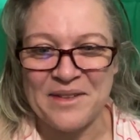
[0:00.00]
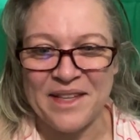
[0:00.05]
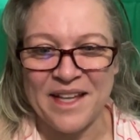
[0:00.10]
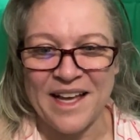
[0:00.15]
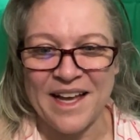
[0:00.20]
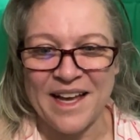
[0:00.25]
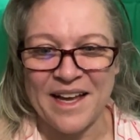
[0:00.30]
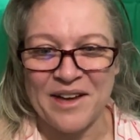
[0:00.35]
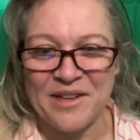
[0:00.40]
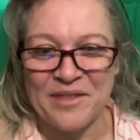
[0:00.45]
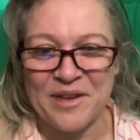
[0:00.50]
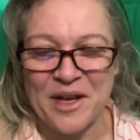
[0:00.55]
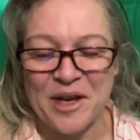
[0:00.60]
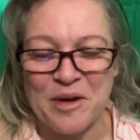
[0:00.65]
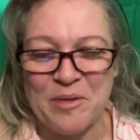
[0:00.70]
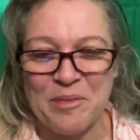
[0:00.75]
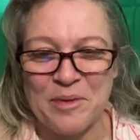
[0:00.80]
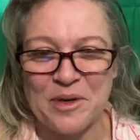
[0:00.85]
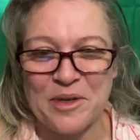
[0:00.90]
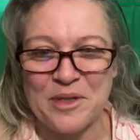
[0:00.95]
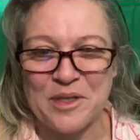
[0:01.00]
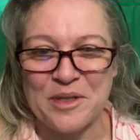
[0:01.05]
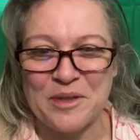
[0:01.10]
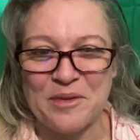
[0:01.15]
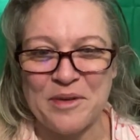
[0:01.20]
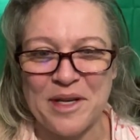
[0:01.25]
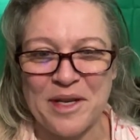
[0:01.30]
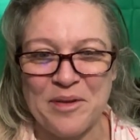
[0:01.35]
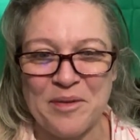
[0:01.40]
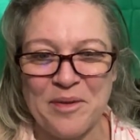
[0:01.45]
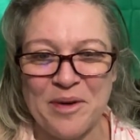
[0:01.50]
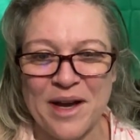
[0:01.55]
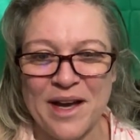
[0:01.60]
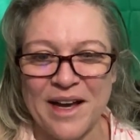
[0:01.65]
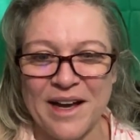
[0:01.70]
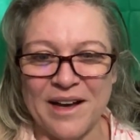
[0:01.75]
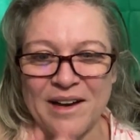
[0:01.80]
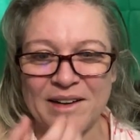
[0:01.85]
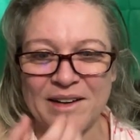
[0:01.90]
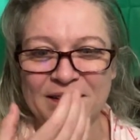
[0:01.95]
love. I hope you're doing
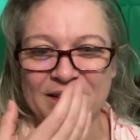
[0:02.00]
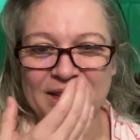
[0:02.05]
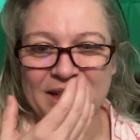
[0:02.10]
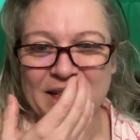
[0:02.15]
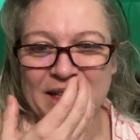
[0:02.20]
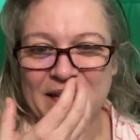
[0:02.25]
well.